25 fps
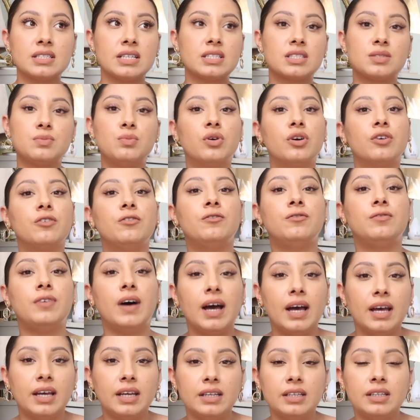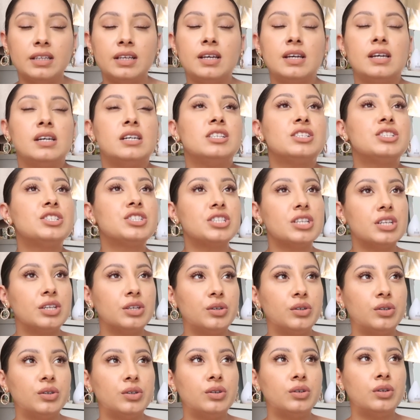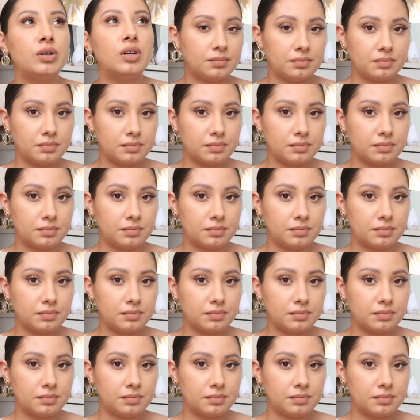that's more fun, chill,